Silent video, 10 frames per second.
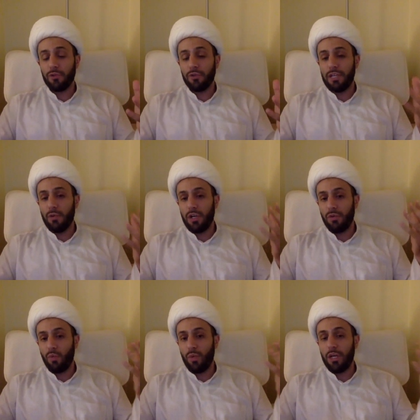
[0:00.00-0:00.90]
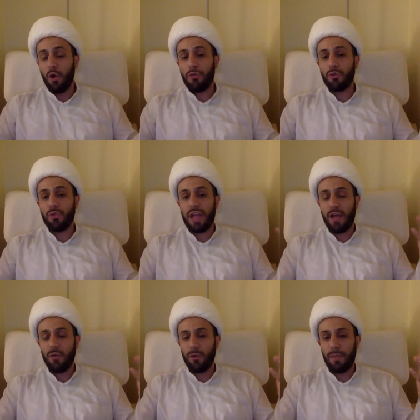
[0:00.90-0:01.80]
when we go through the
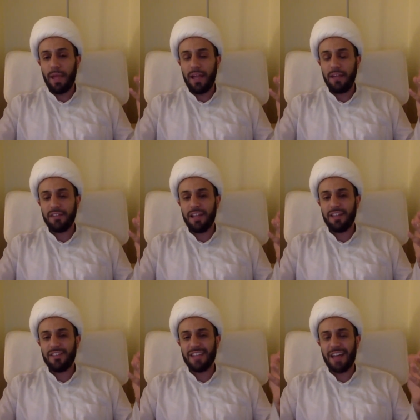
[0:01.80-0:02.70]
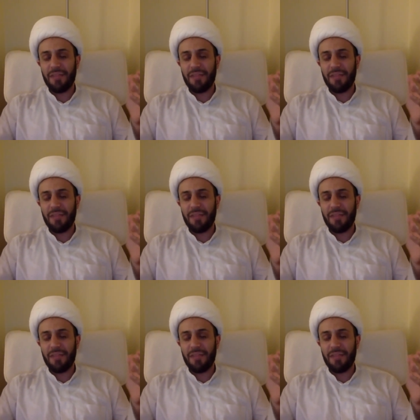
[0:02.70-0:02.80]
Ahlul bayt, it's not